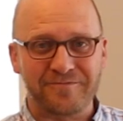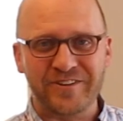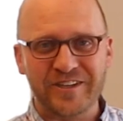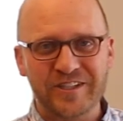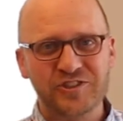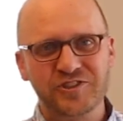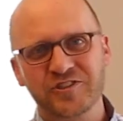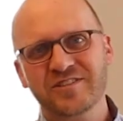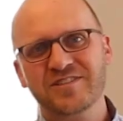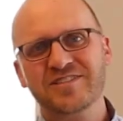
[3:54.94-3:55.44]

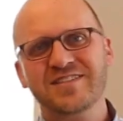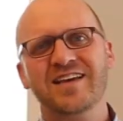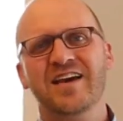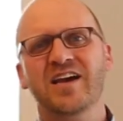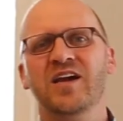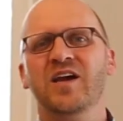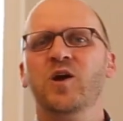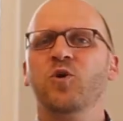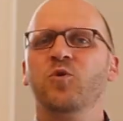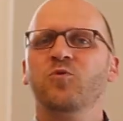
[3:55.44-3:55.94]
features
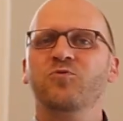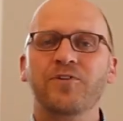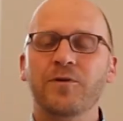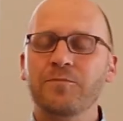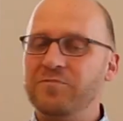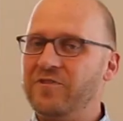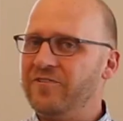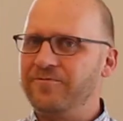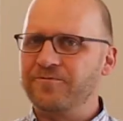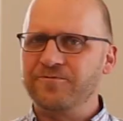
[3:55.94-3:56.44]

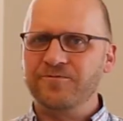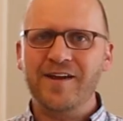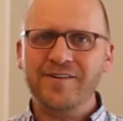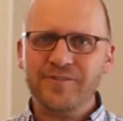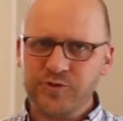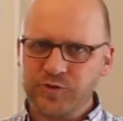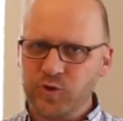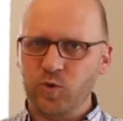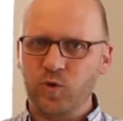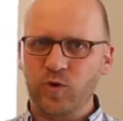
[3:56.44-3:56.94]
from the
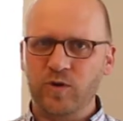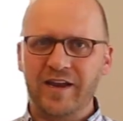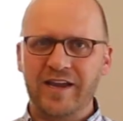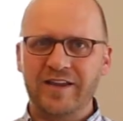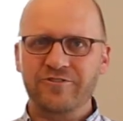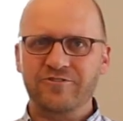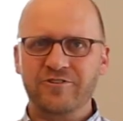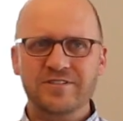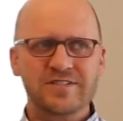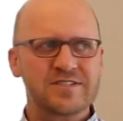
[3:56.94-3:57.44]
front door,
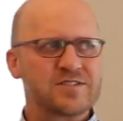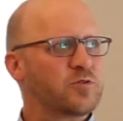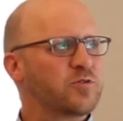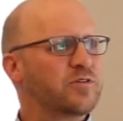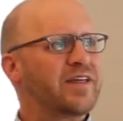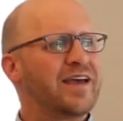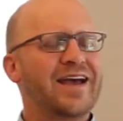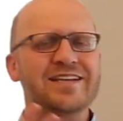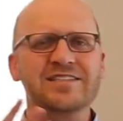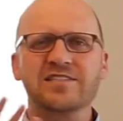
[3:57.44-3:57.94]
entrance door
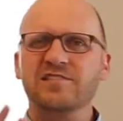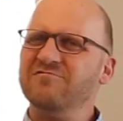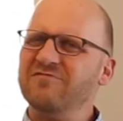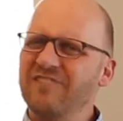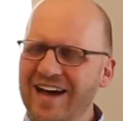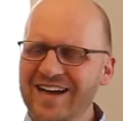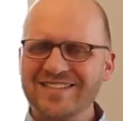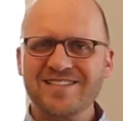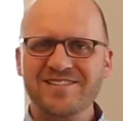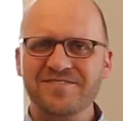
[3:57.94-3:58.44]
that has
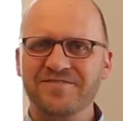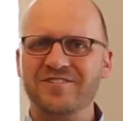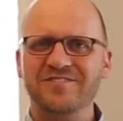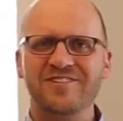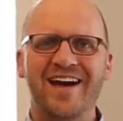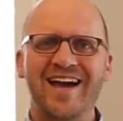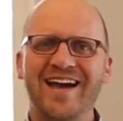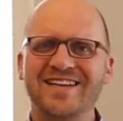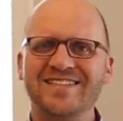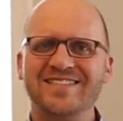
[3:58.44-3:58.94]
lots of
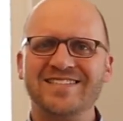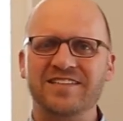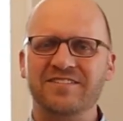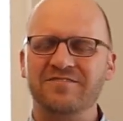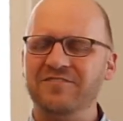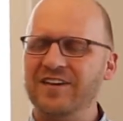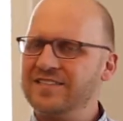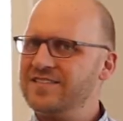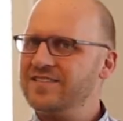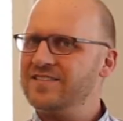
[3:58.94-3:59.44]
glass
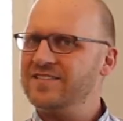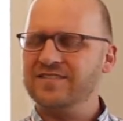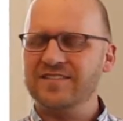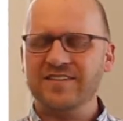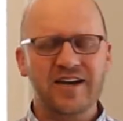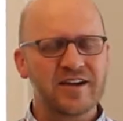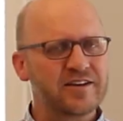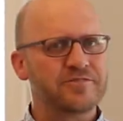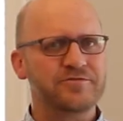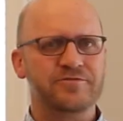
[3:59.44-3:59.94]
and lets a
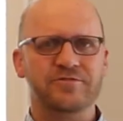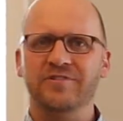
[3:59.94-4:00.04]
ton of